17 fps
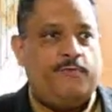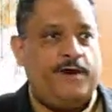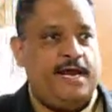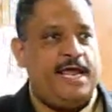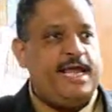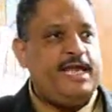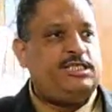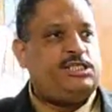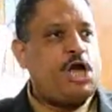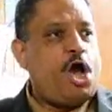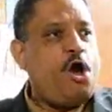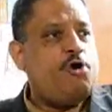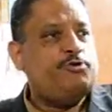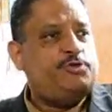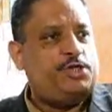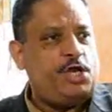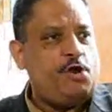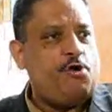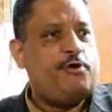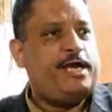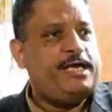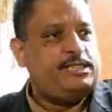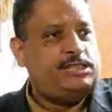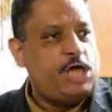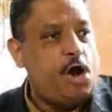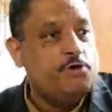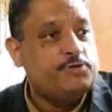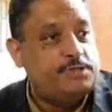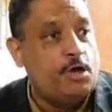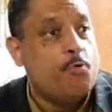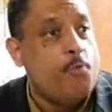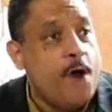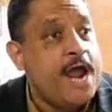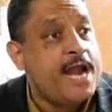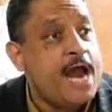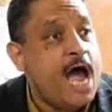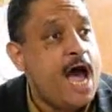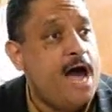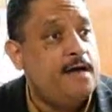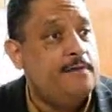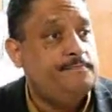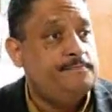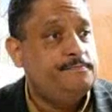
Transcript: When he chose you, he chose a winner.